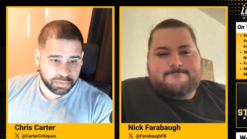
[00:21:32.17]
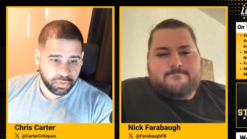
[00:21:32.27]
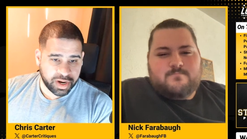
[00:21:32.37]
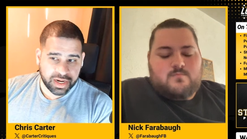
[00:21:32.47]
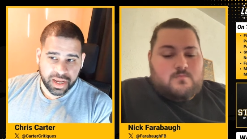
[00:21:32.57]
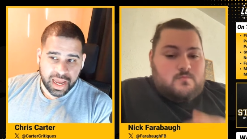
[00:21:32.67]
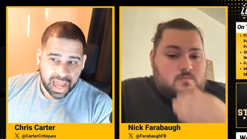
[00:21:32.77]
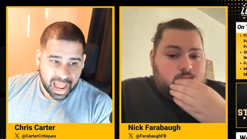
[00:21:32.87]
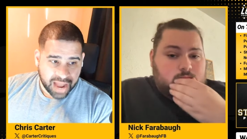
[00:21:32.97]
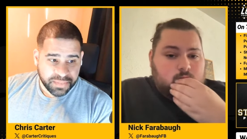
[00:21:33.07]
Speaker 1: point,
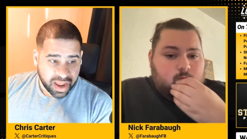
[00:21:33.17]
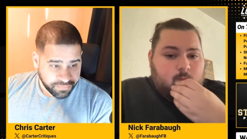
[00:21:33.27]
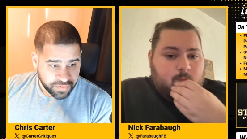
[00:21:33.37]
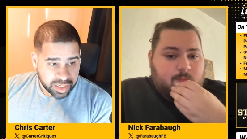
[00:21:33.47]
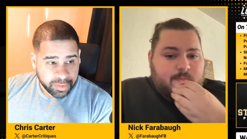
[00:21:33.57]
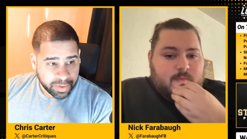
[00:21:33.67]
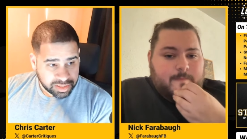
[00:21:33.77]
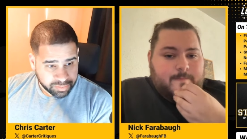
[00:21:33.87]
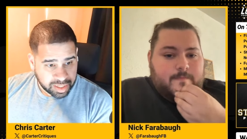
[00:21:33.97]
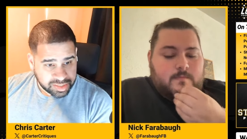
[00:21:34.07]
I mean, I feel him about
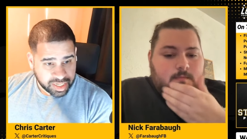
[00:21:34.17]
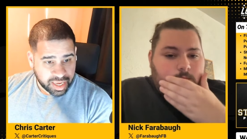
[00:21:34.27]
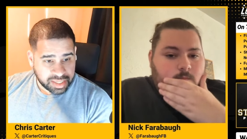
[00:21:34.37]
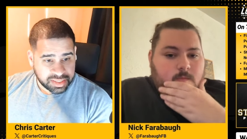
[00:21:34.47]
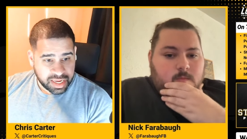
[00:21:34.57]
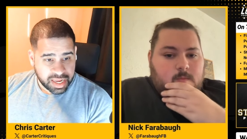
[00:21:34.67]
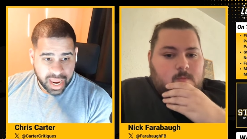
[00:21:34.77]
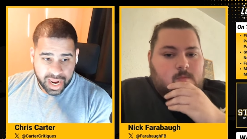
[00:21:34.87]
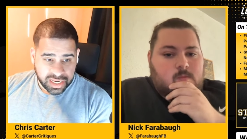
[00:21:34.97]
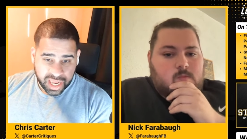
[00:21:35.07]
Damontae Kazee
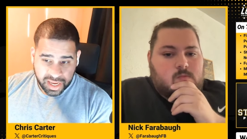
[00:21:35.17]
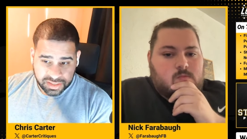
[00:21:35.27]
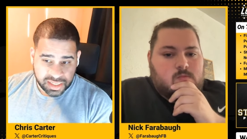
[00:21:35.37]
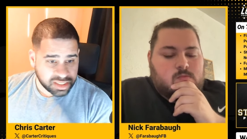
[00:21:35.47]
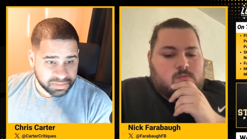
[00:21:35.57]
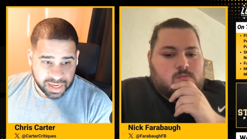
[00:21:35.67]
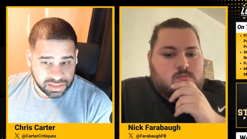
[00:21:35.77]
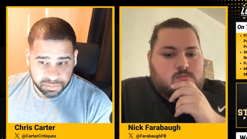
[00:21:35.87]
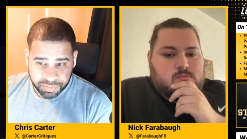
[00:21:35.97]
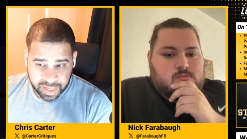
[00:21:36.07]
and, and Kazee. He's made
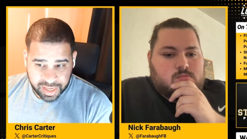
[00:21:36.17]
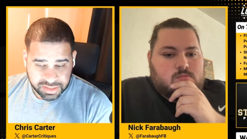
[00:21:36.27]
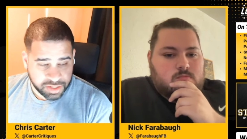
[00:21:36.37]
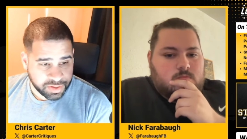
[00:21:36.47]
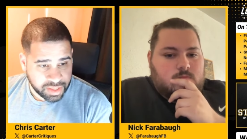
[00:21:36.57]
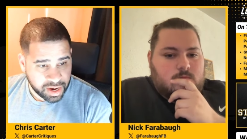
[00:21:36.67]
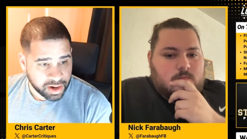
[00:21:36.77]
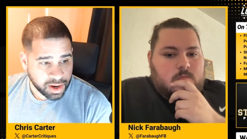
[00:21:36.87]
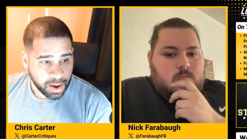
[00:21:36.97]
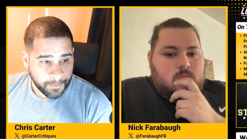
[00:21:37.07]
some plays here and
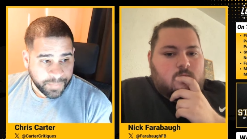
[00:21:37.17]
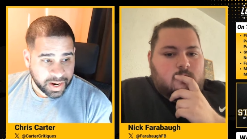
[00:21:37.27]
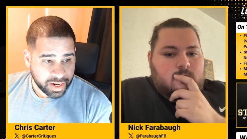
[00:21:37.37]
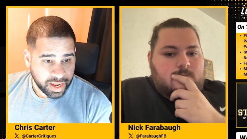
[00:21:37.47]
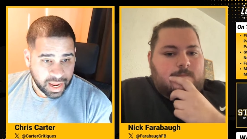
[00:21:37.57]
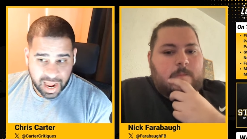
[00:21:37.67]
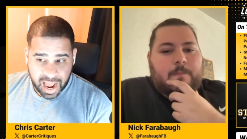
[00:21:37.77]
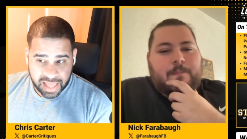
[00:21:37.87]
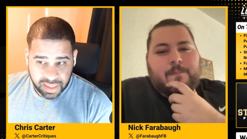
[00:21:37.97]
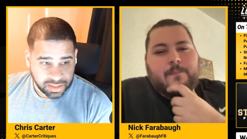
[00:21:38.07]
there, but
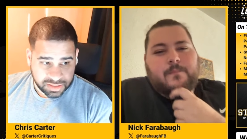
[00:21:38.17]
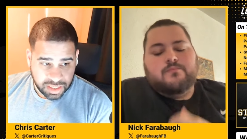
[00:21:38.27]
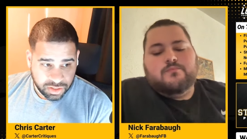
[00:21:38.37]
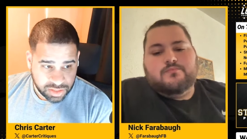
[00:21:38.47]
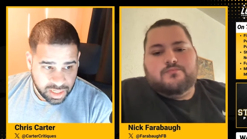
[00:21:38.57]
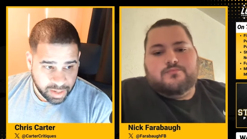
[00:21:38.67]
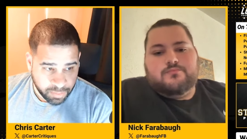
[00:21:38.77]
I think the Steelers need a